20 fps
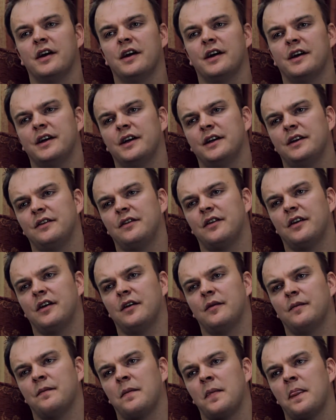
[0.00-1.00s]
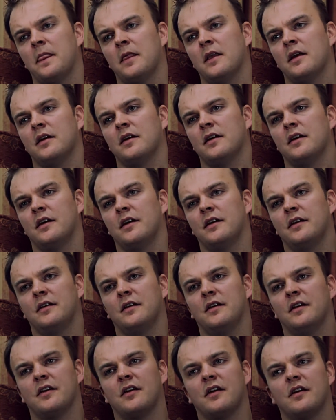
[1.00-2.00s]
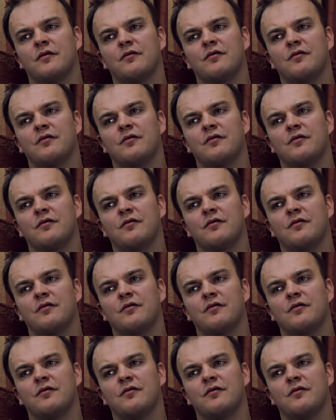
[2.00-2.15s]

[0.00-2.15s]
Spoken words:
And I